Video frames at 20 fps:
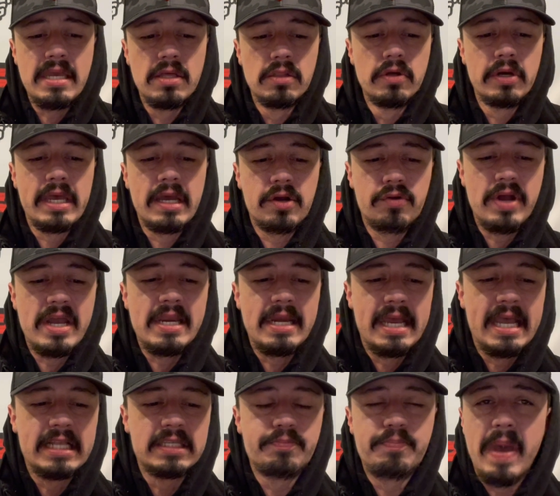You look at Creighton
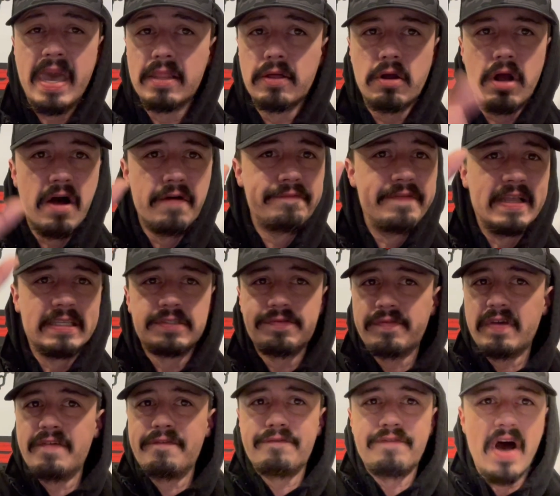against Baylor,
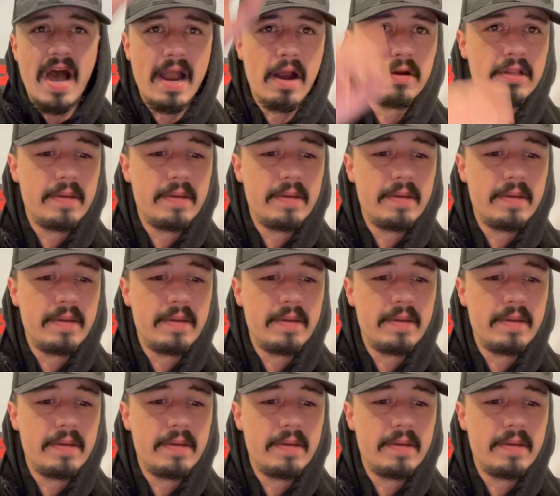offensively, fire.